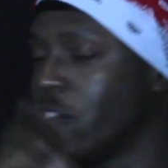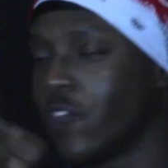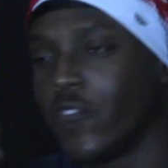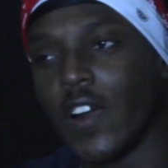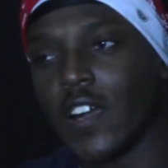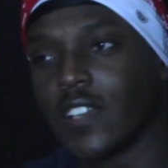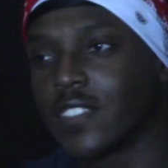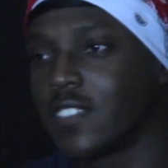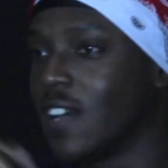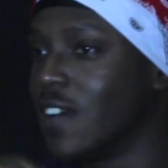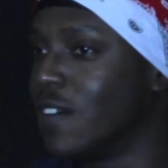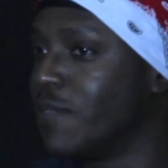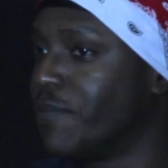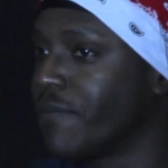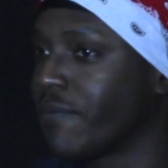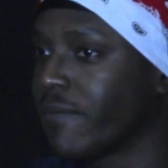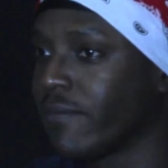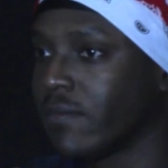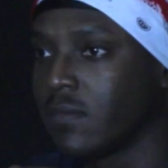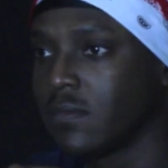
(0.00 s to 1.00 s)
Fucked up.
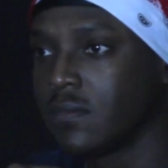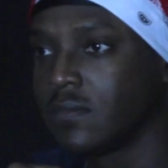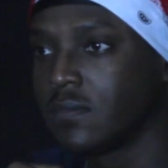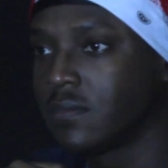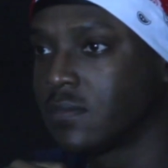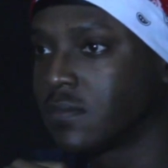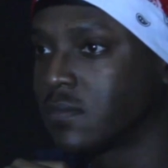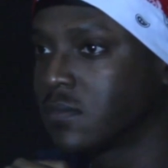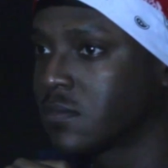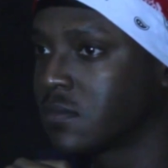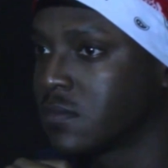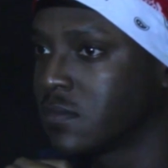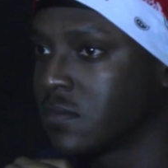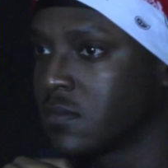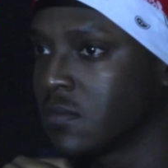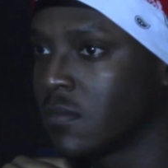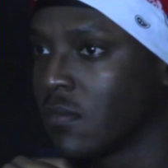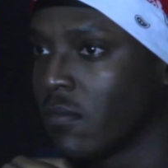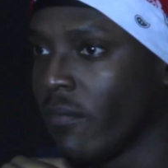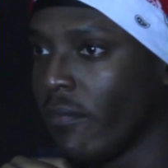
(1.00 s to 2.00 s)

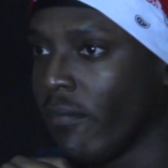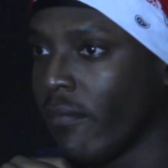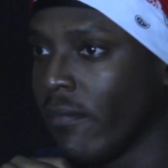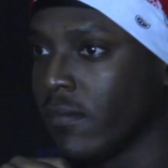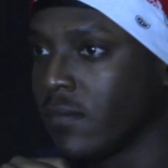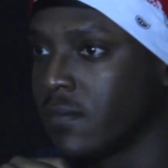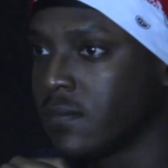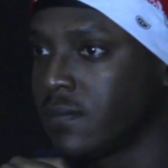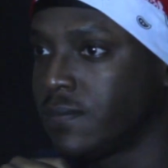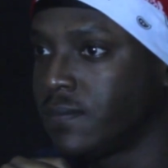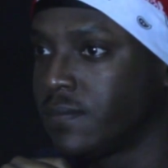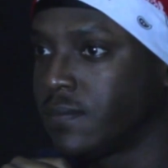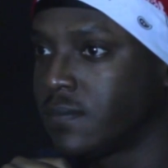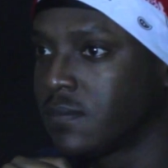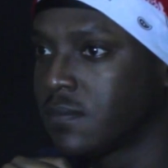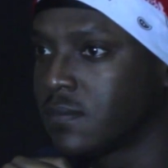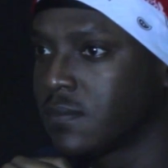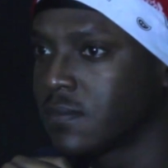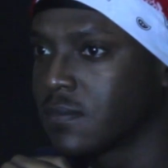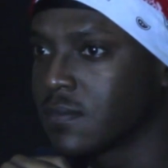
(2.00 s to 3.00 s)
I got a tank in
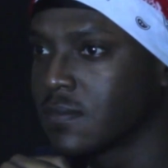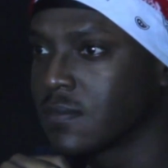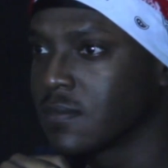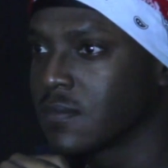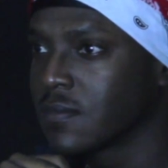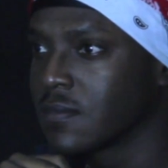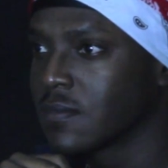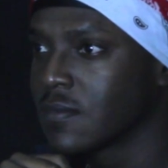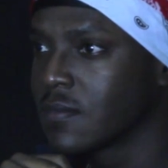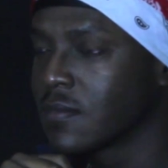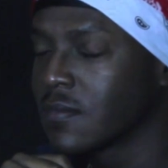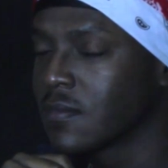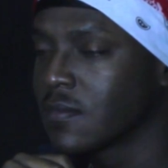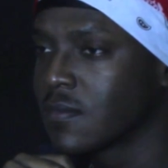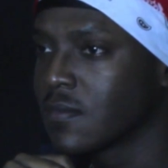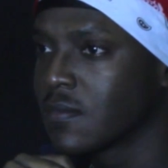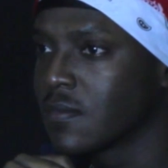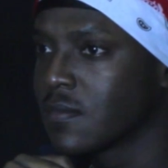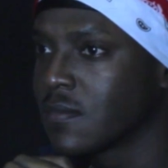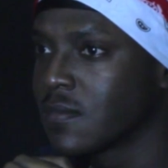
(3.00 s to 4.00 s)
front of us. I got one
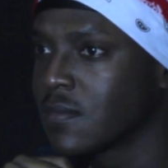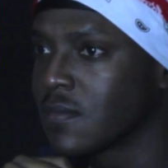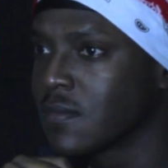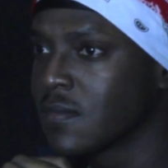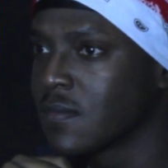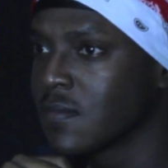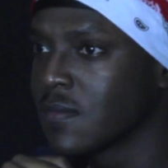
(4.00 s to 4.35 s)
behind us, too.